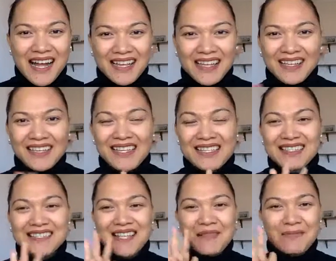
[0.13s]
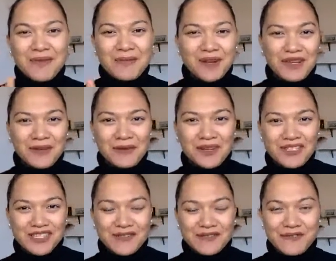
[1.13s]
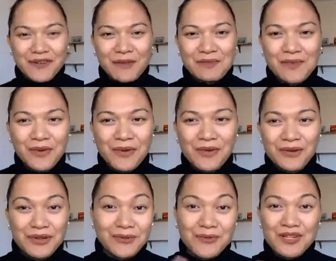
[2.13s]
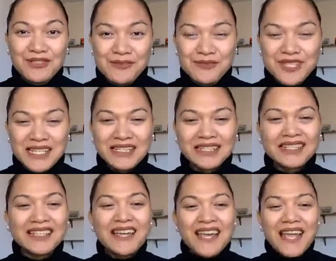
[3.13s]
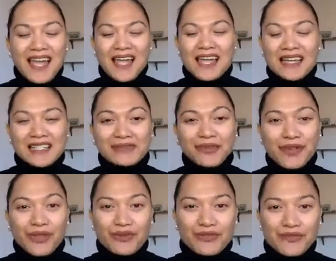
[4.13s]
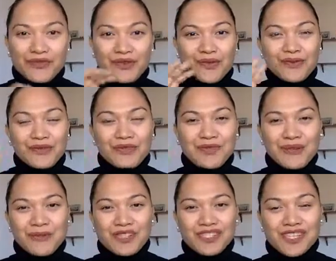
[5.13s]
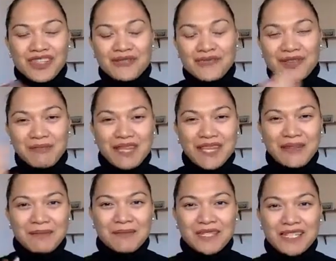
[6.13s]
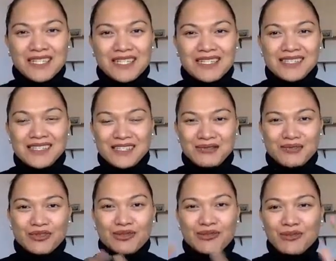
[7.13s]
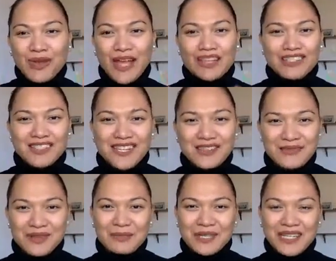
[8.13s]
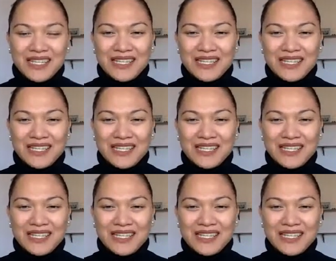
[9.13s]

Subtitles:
and tell me where you're watching from or who are tuned in. And for those of you who will be watching the replay, please do hashtag replay.